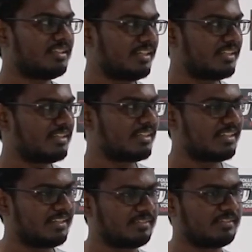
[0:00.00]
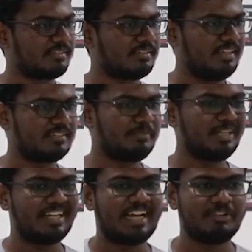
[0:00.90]
three cases, except
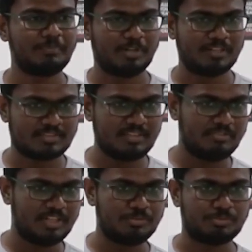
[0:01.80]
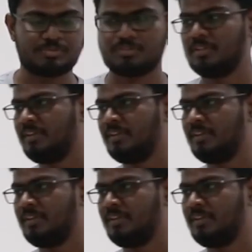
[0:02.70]
I haven't passed the values.